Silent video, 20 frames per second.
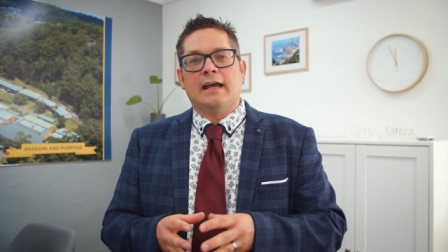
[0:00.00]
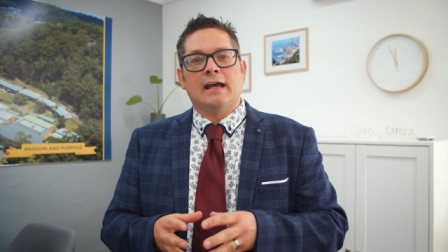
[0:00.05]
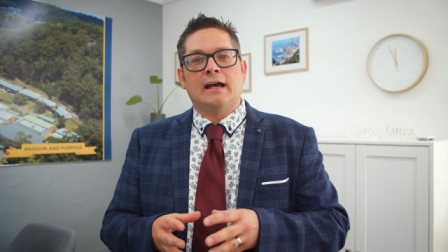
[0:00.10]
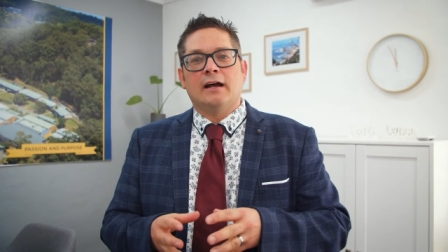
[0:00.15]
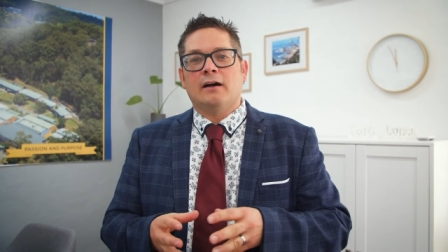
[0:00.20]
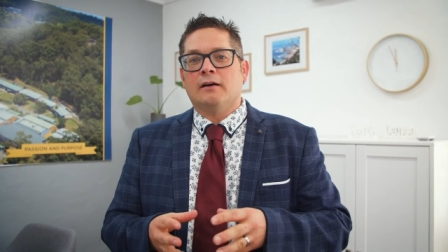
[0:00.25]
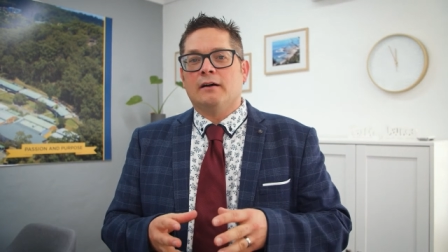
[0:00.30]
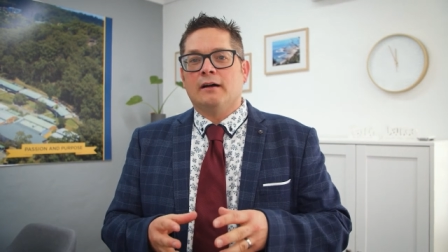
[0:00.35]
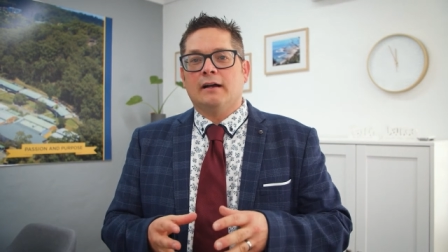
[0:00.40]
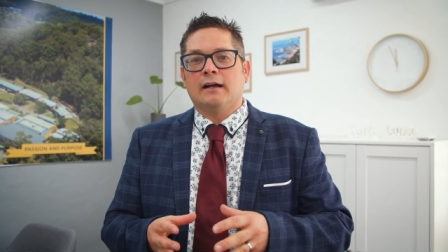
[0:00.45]

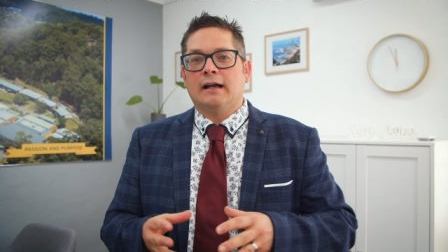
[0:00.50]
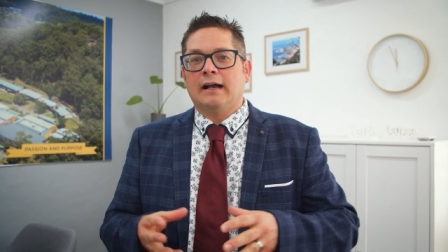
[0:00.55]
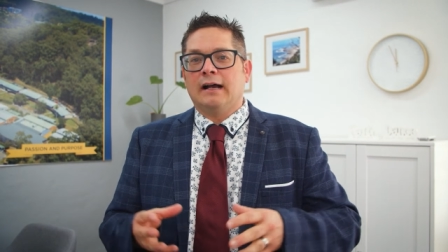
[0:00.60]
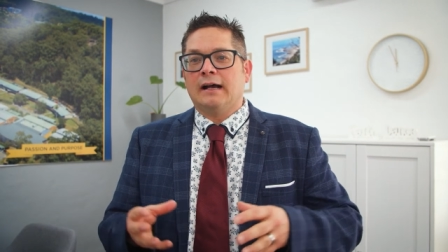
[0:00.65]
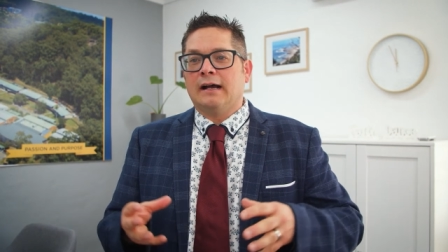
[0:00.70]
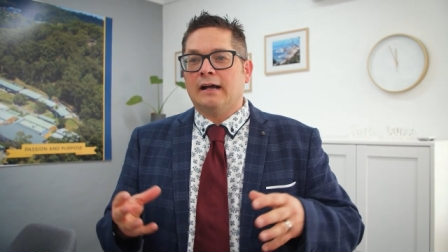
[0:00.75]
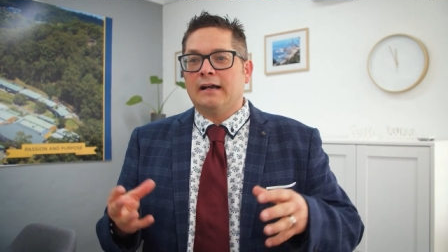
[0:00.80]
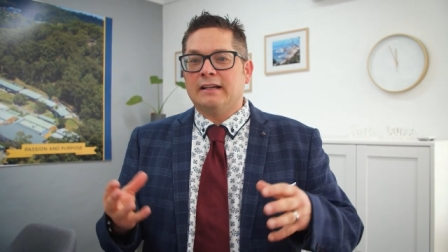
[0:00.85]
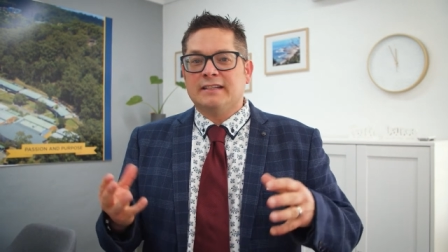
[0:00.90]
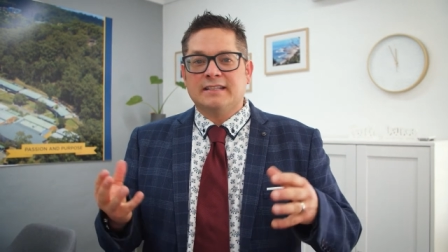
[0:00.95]
our
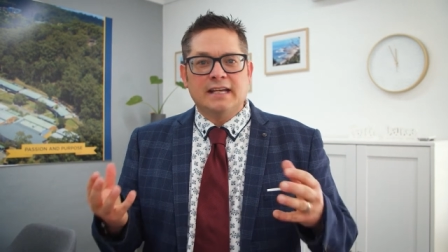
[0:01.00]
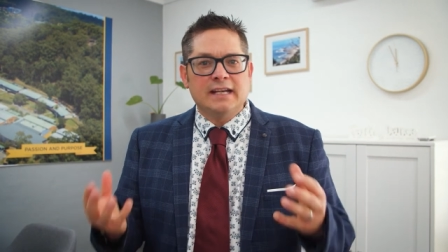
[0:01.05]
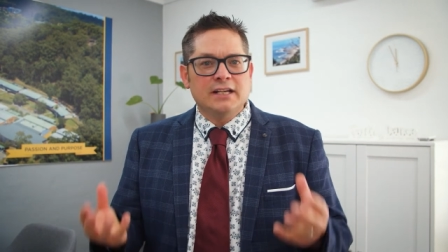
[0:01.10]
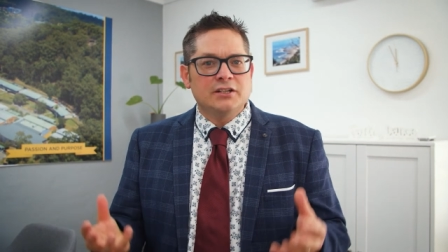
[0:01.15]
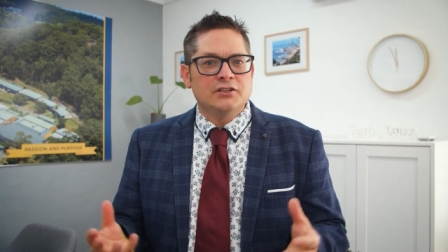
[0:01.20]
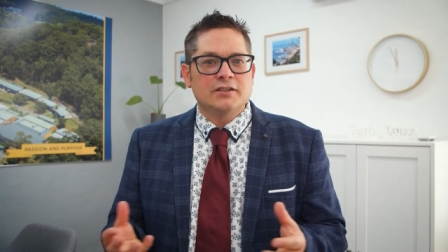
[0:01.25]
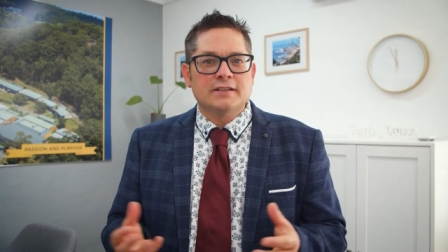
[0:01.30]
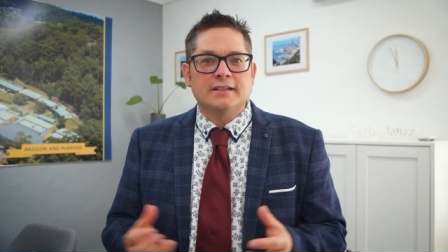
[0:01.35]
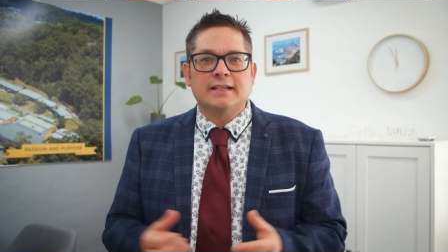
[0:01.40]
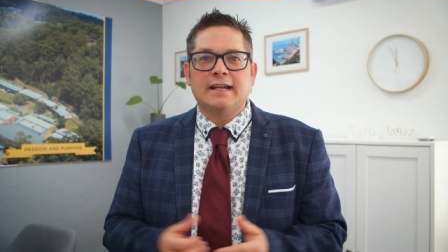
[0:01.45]
uh,
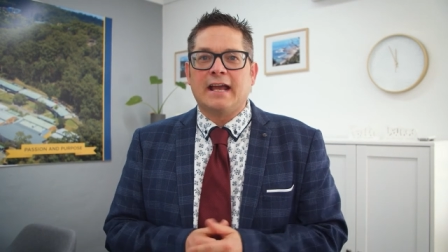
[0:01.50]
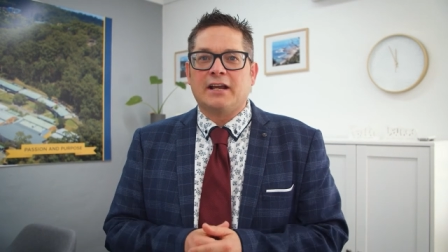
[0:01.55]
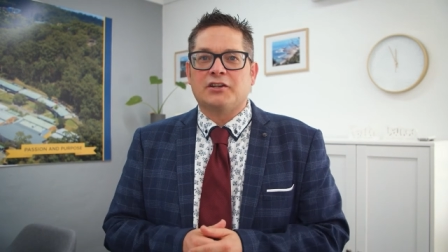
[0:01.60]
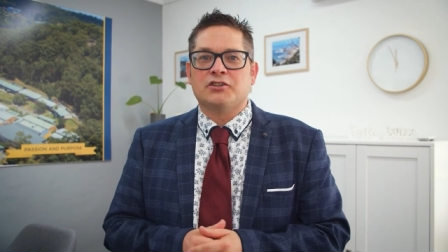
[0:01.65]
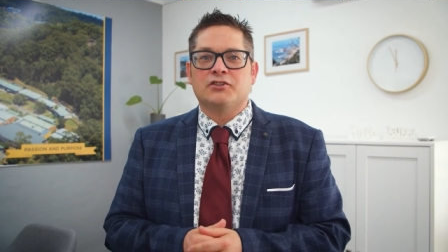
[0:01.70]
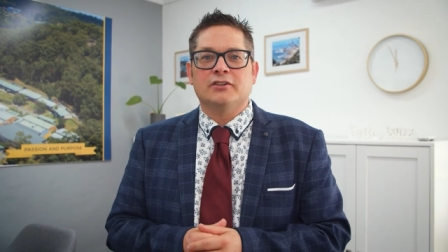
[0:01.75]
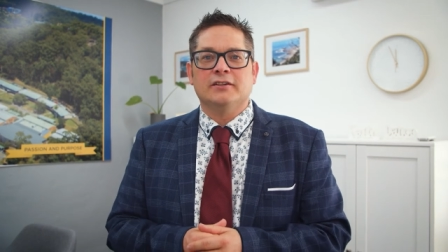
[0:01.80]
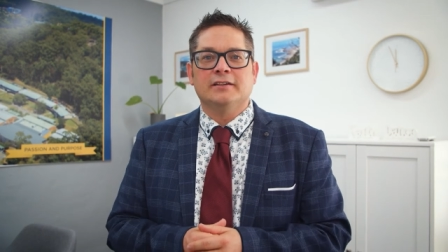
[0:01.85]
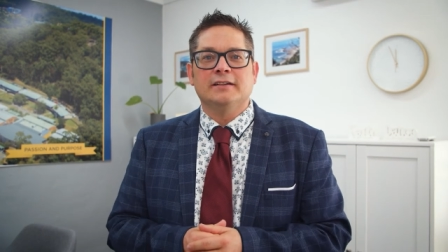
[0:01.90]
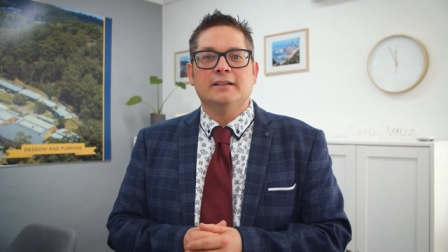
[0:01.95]
teachers in
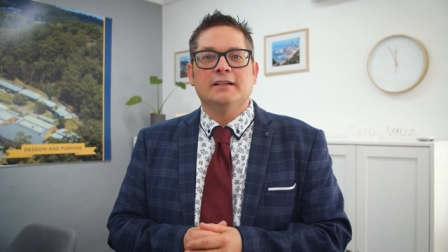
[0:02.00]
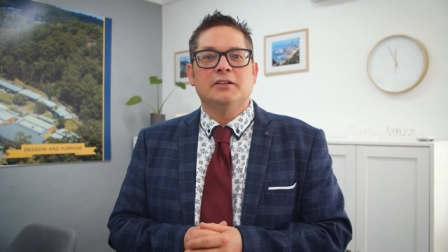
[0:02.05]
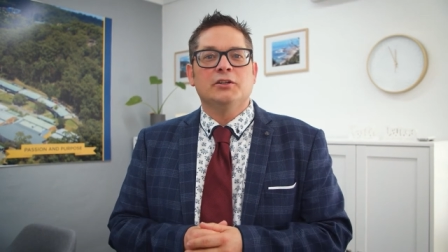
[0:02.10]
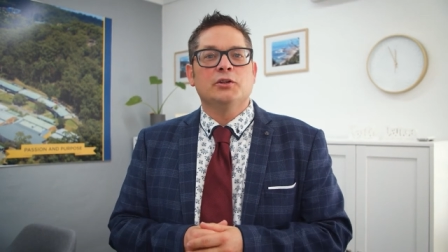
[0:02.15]
action.